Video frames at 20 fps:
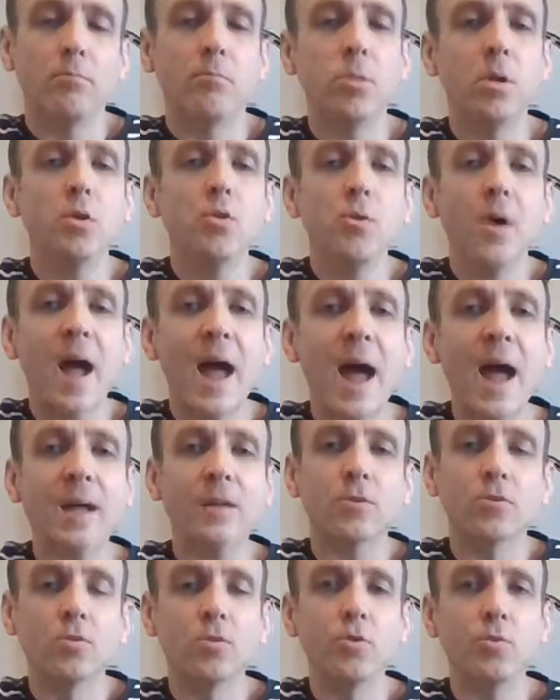
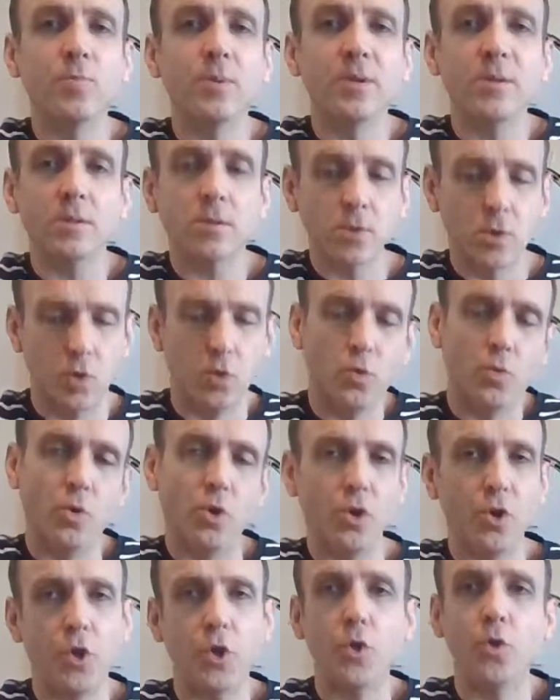blue-eyed groupies who
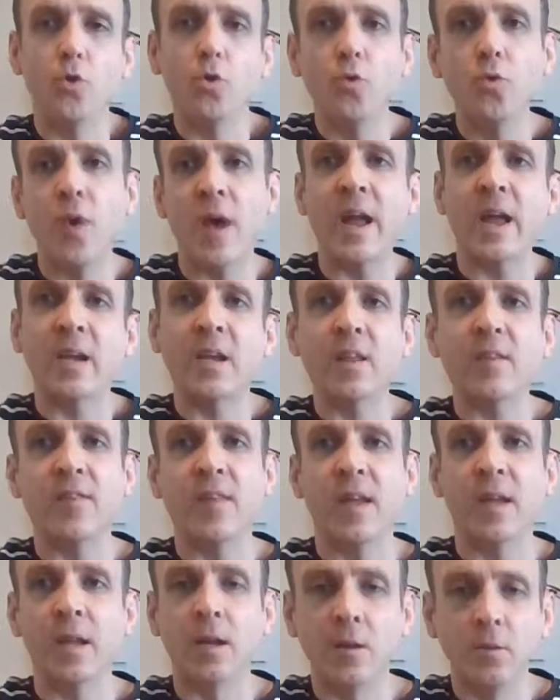will do
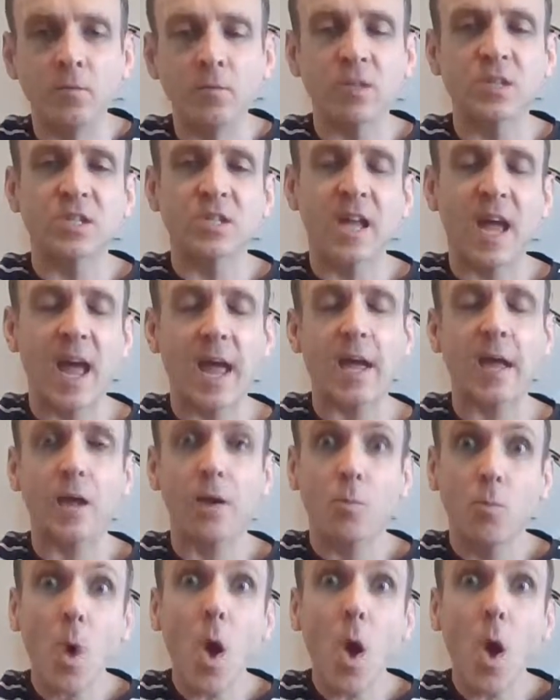anything we say.